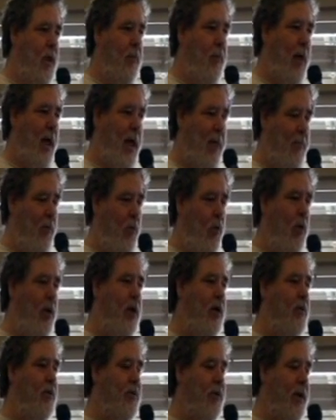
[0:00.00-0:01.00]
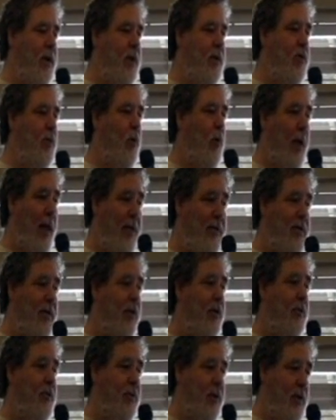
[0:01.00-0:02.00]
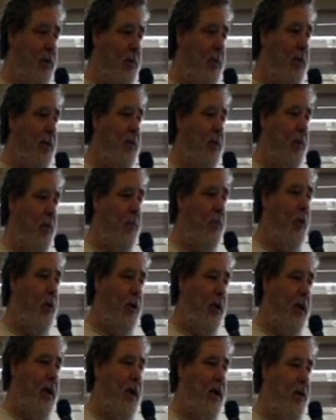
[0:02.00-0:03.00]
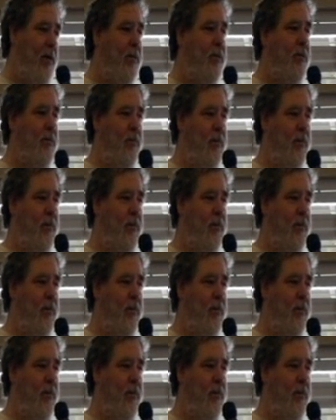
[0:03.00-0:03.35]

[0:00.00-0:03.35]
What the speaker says: applying more energy or less energy depending on need.